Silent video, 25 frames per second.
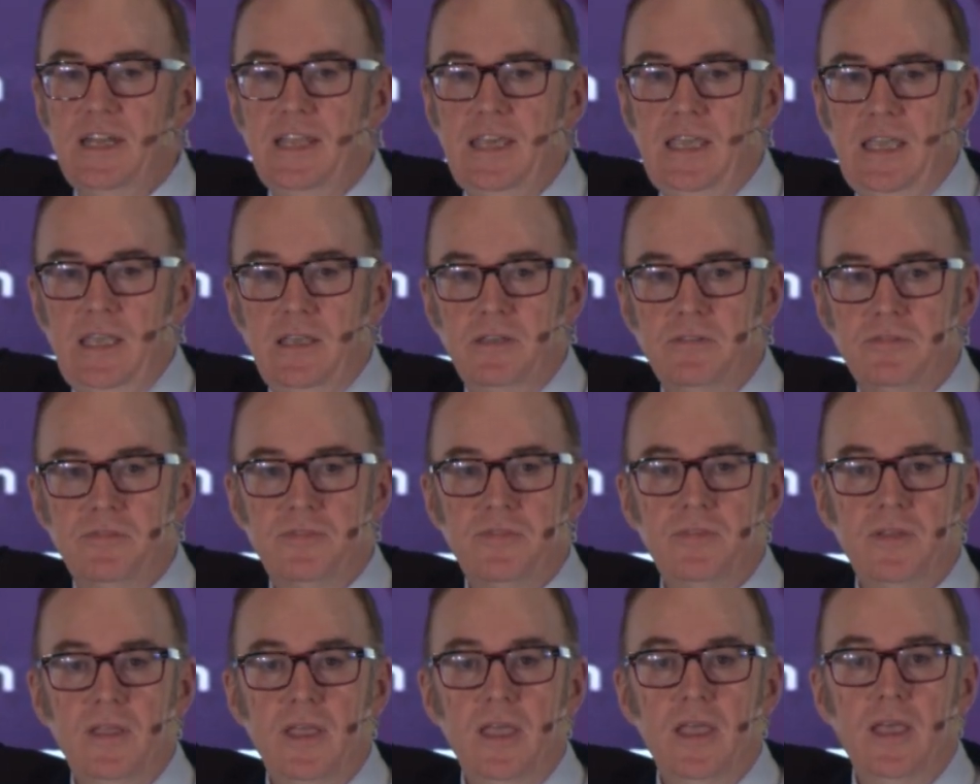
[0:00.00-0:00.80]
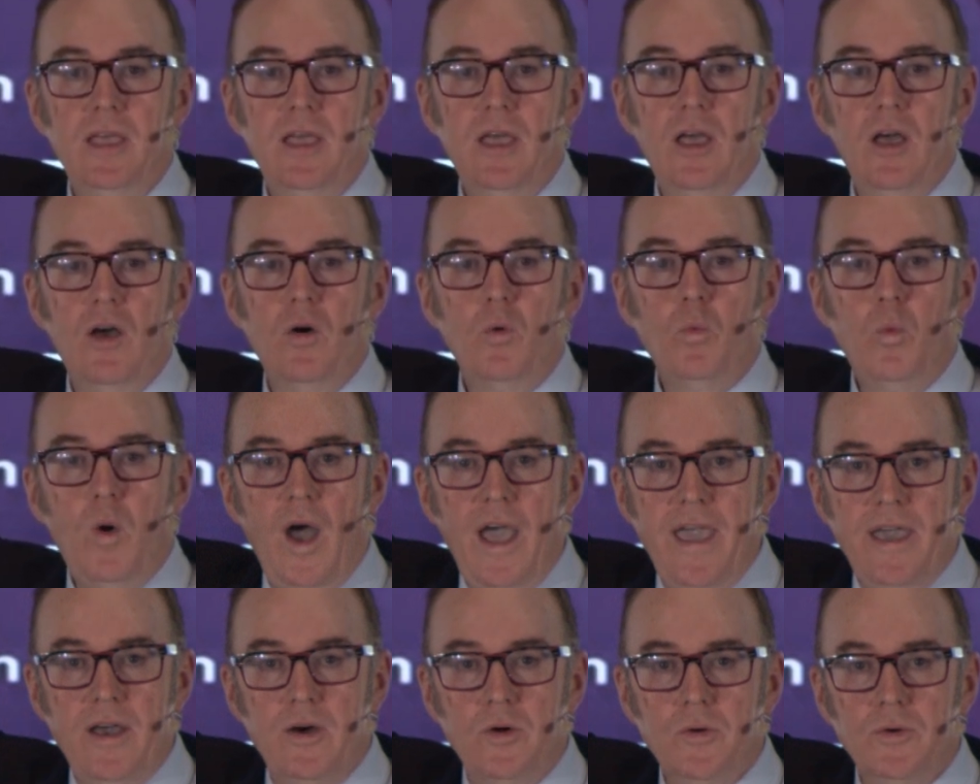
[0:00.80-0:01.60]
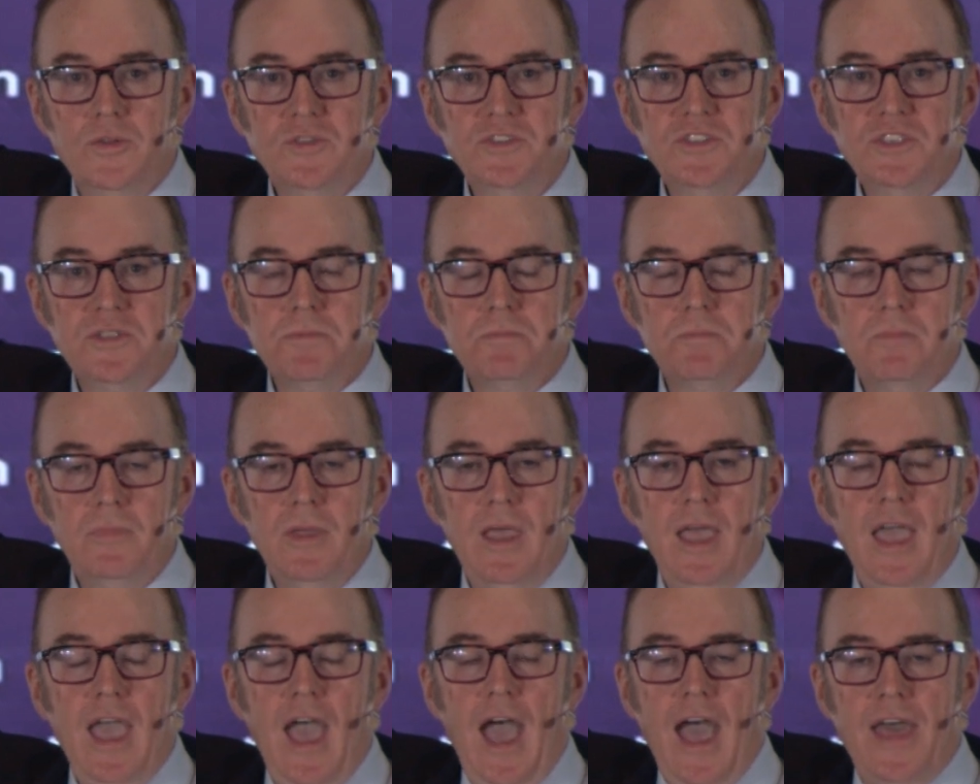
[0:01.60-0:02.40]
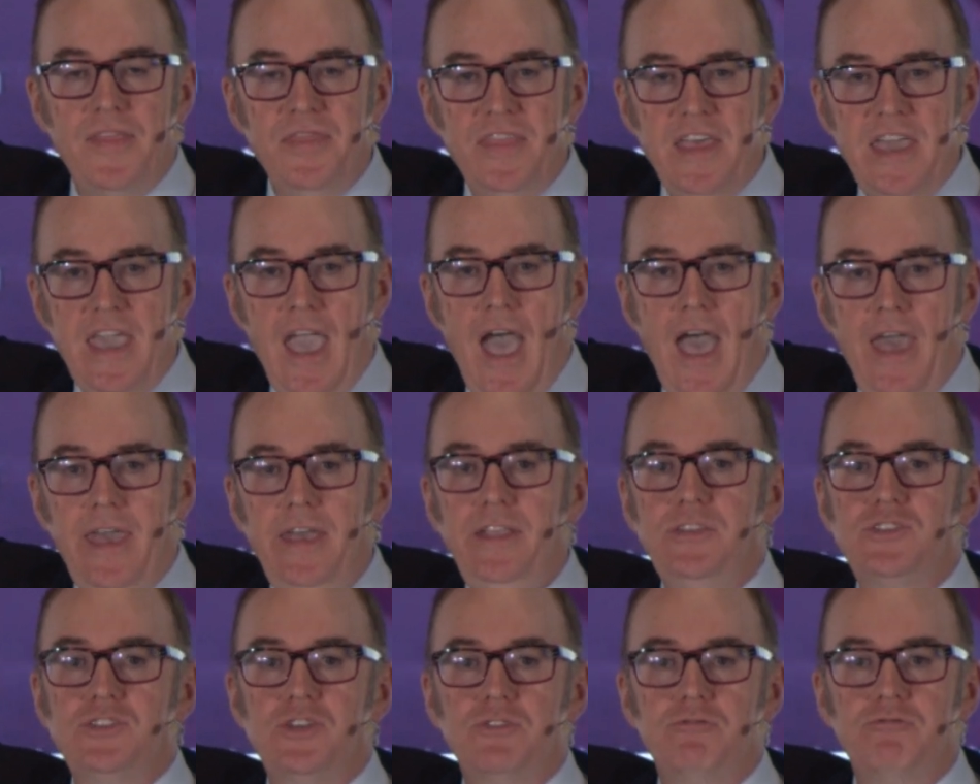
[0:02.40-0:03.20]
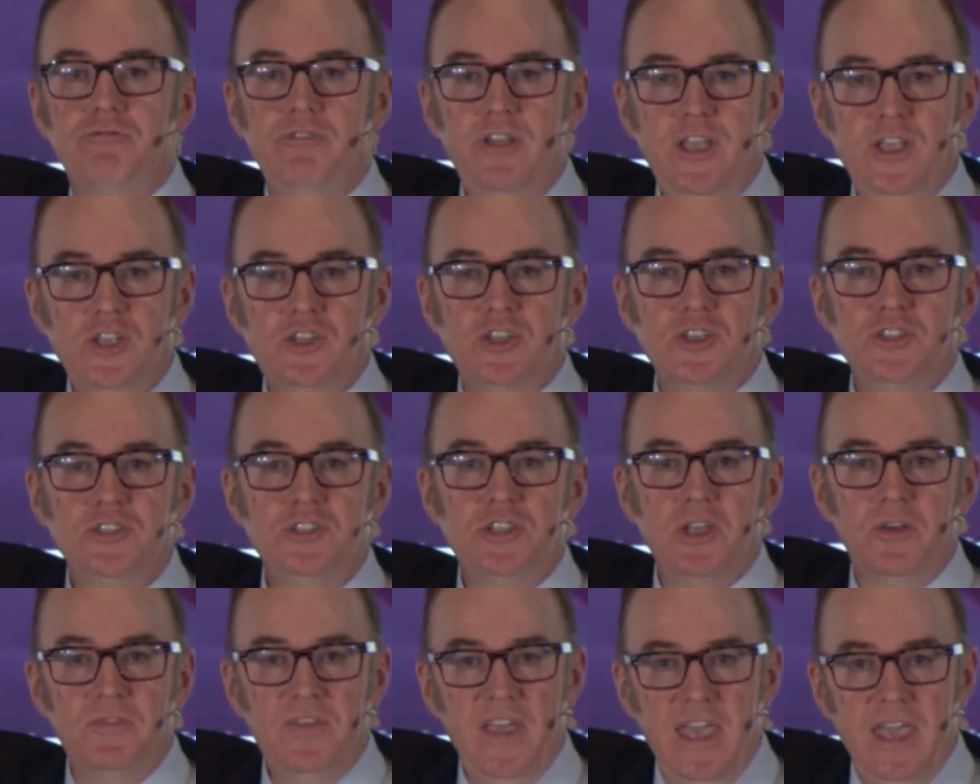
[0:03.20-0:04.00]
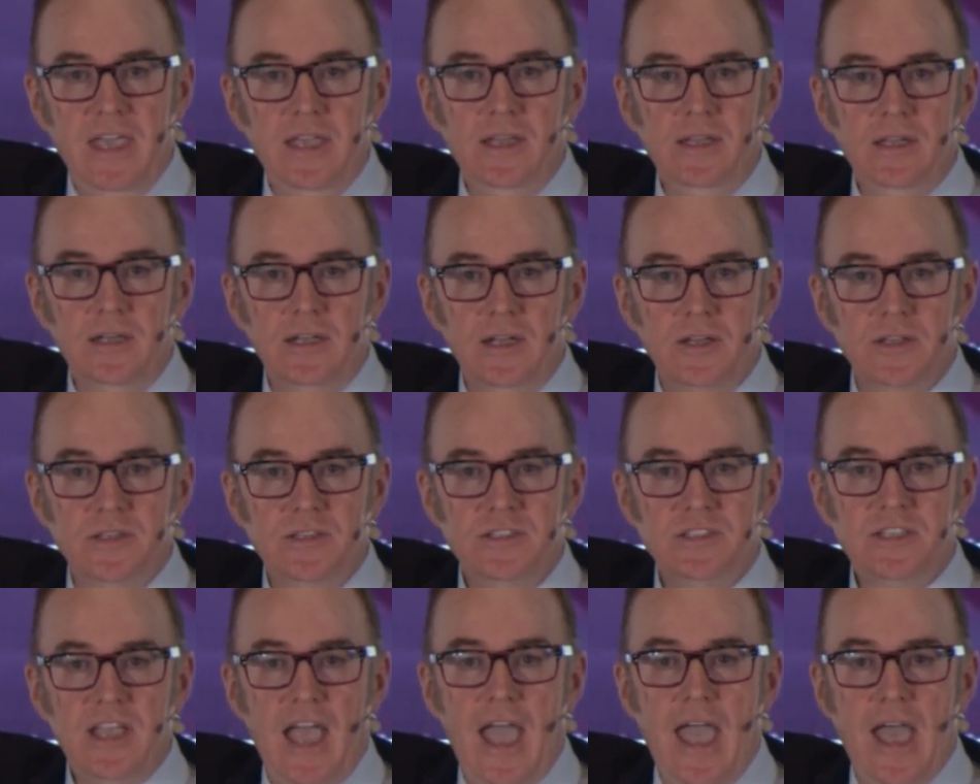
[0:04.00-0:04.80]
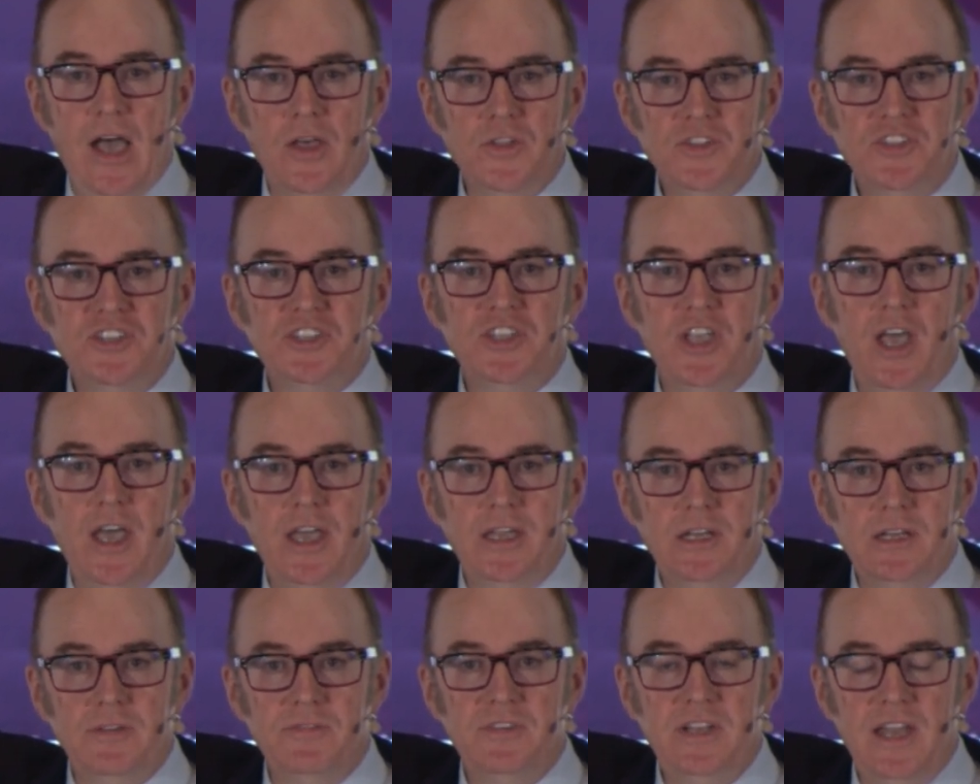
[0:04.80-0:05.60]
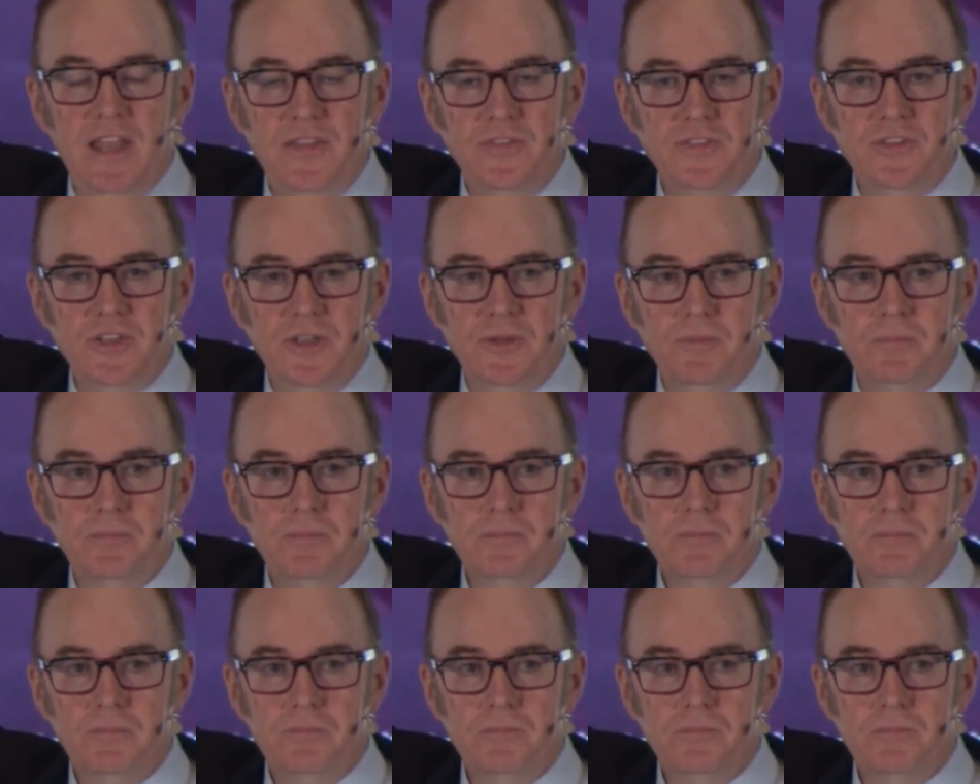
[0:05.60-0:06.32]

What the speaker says: to leave: Wales and the 8 regions of England outside of London.